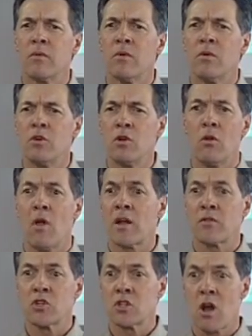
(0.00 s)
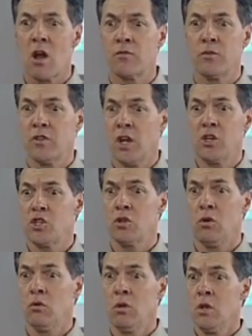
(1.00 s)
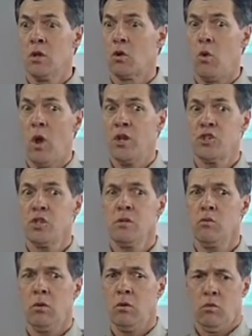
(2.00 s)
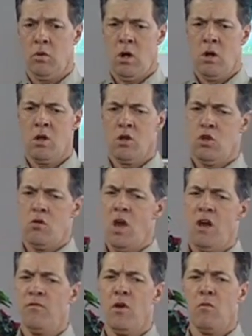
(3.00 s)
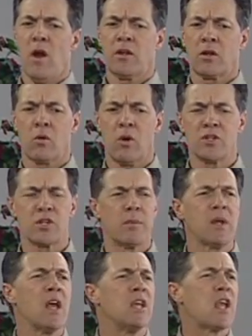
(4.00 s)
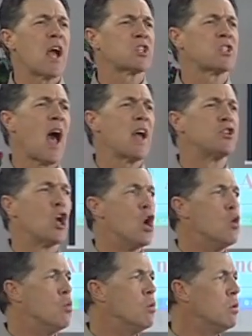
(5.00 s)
You don't like this confrontational question? Well, well, you have no right to question me. Yes, I do.